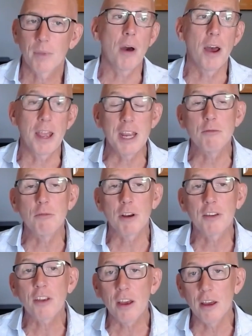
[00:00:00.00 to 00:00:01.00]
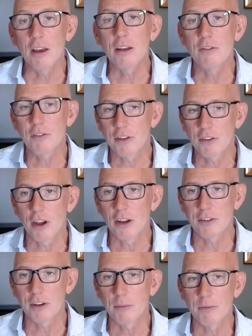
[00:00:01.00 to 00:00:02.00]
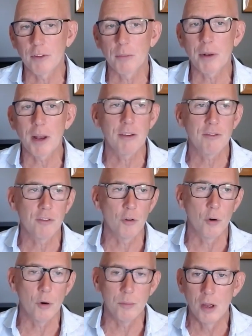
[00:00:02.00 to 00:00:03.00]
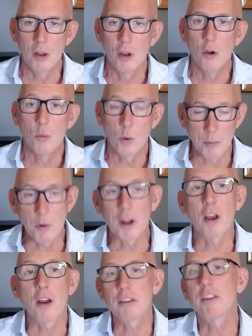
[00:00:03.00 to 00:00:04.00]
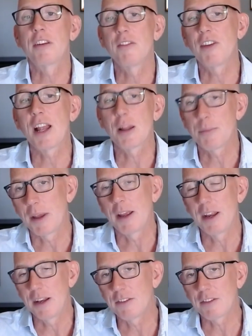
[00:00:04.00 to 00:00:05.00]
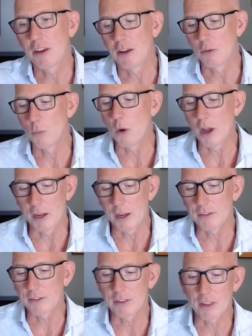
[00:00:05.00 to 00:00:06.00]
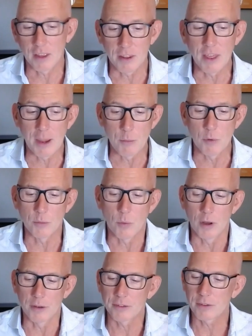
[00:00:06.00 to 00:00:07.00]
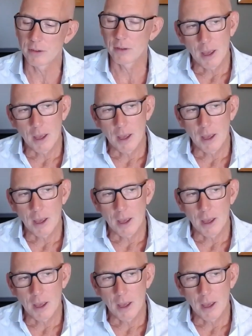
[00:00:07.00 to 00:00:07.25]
But in return for charging them for the platform, we were going to develop it in certain ways that they would want.